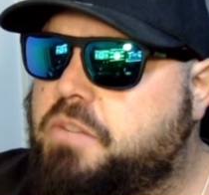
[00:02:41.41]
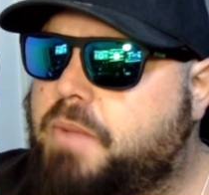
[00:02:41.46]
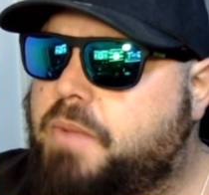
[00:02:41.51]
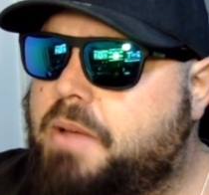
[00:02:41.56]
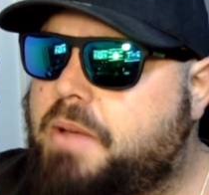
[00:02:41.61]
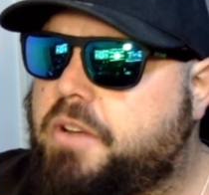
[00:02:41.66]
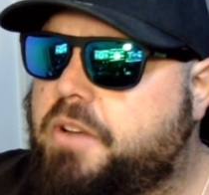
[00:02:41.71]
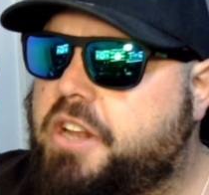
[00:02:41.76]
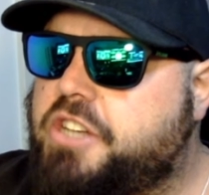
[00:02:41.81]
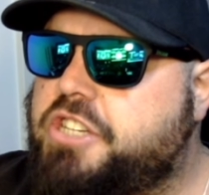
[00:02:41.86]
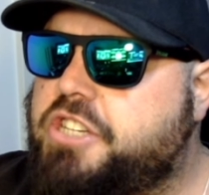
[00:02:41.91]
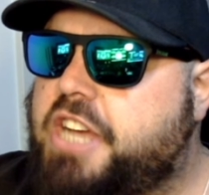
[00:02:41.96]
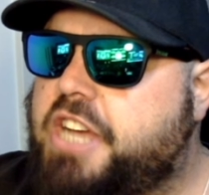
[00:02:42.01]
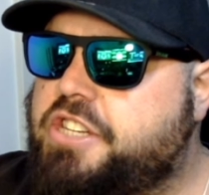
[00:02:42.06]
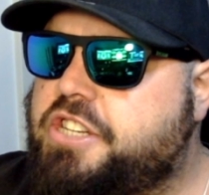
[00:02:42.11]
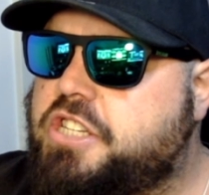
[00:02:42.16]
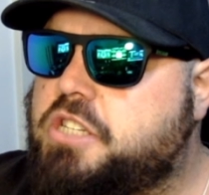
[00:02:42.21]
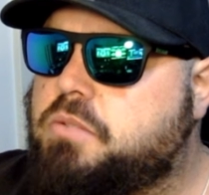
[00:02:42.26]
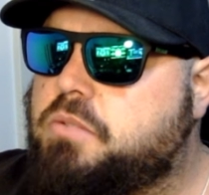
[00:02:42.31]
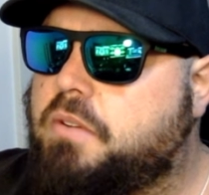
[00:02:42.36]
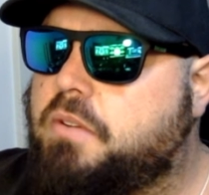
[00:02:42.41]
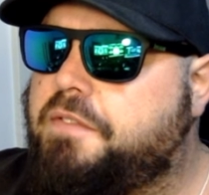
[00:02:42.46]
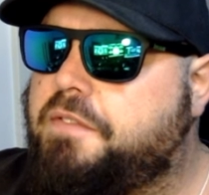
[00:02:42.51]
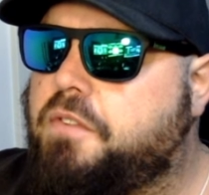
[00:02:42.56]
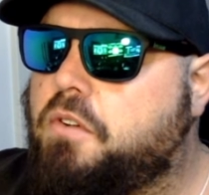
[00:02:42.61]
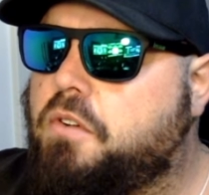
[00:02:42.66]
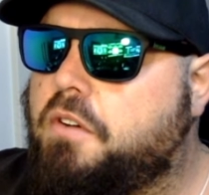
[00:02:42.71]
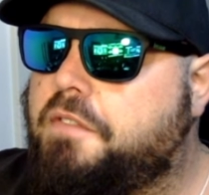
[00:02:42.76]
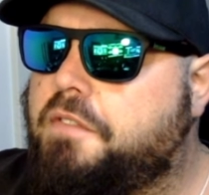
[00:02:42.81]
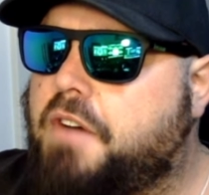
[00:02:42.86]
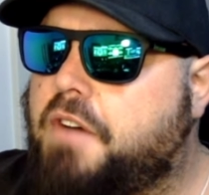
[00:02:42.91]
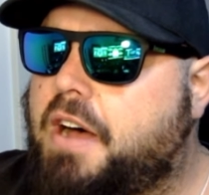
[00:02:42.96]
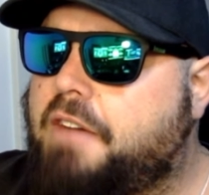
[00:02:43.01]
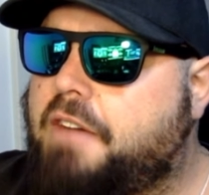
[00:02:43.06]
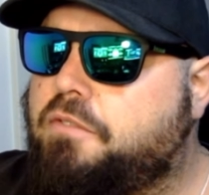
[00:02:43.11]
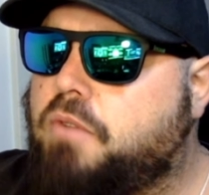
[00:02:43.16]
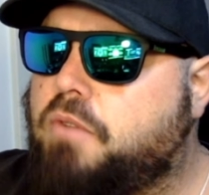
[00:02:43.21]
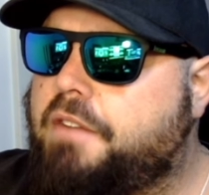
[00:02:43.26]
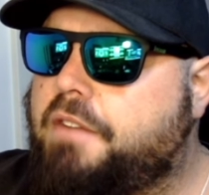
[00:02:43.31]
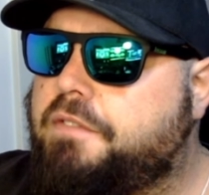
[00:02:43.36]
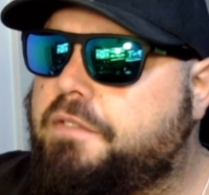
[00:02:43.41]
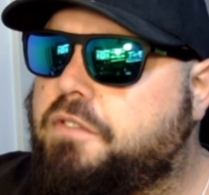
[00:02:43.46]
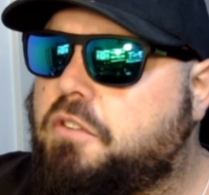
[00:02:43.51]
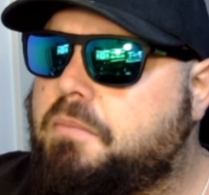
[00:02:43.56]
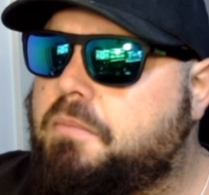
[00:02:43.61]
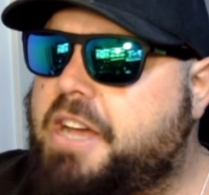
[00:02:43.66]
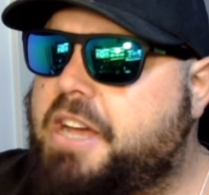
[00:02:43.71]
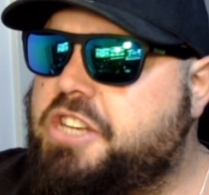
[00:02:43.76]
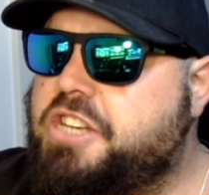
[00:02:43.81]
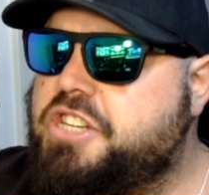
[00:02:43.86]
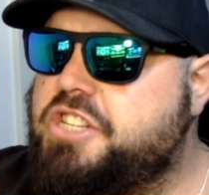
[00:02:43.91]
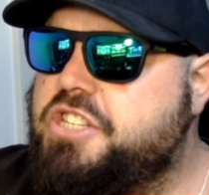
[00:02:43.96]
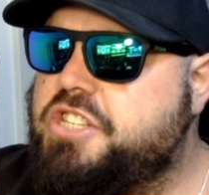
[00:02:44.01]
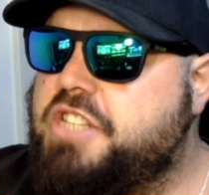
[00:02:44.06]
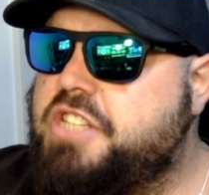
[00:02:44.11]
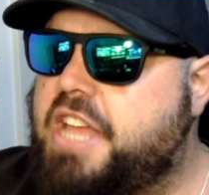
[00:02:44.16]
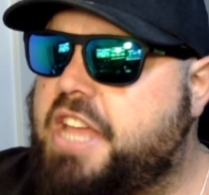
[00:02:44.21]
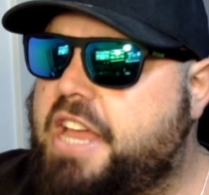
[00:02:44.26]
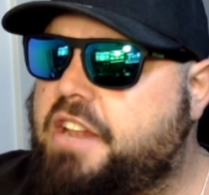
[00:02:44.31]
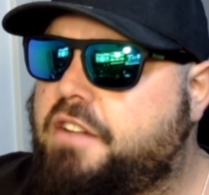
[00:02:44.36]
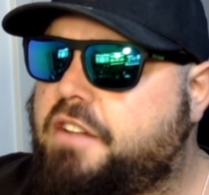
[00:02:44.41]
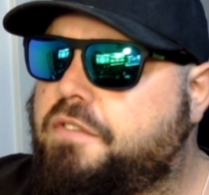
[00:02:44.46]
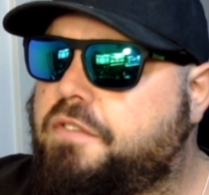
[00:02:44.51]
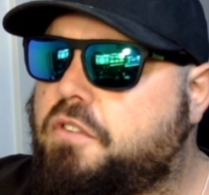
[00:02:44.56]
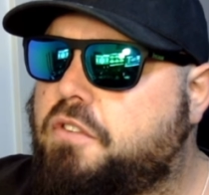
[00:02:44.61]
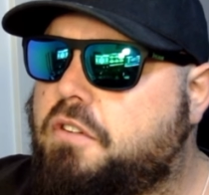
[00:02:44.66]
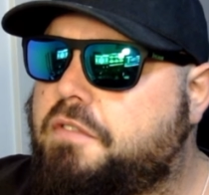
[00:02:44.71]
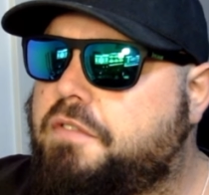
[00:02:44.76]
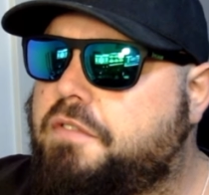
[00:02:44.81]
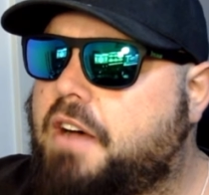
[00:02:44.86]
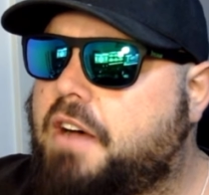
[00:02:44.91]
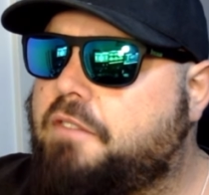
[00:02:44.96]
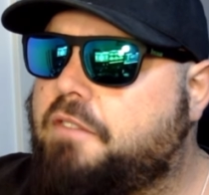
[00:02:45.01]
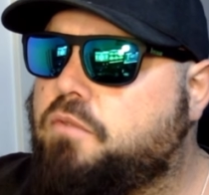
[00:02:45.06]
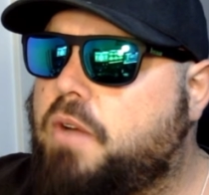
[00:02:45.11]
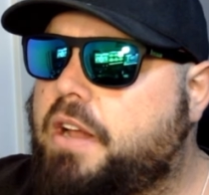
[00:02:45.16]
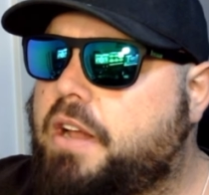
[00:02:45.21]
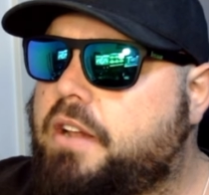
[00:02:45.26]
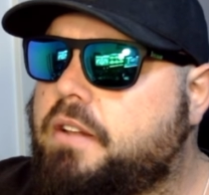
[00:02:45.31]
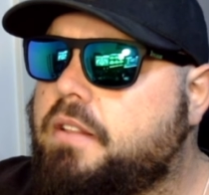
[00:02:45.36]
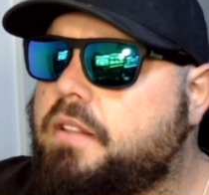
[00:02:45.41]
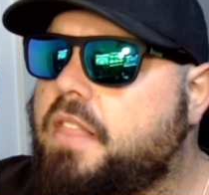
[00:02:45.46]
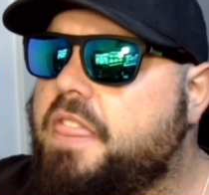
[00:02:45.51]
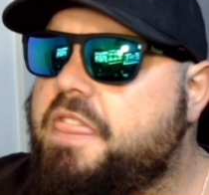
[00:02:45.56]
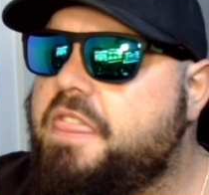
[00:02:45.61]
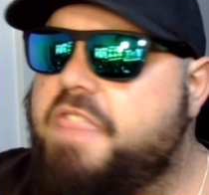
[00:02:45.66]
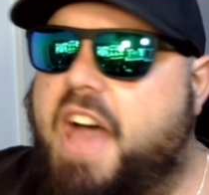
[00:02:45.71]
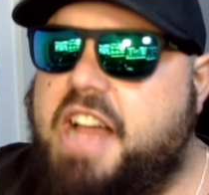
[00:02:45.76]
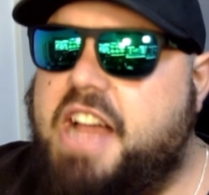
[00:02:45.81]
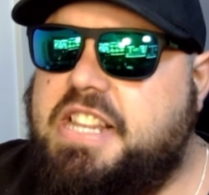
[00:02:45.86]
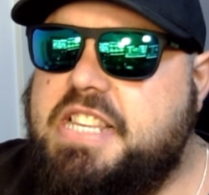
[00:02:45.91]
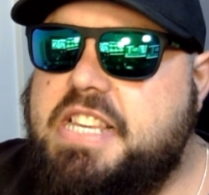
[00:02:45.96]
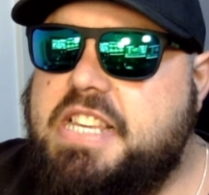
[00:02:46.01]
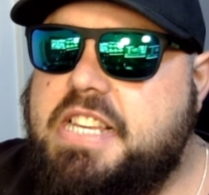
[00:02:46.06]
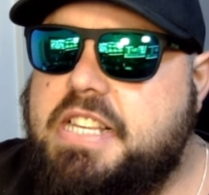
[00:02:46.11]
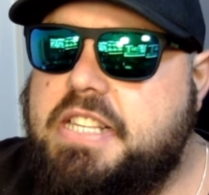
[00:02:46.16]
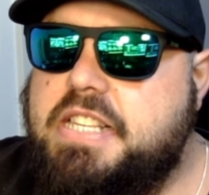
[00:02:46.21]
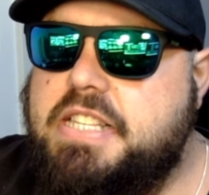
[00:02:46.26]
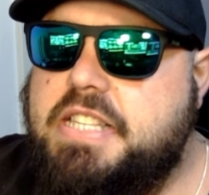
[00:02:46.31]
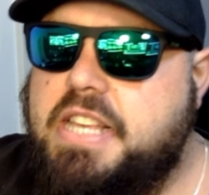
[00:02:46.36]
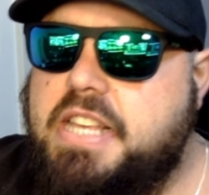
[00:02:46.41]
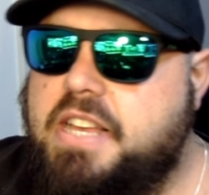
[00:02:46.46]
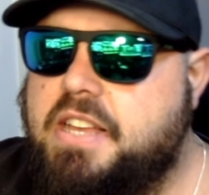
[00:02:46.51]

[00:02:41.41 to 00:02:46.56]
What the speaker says: We want to change it to a 4-5-1 formation, standard 4-5-1 that is.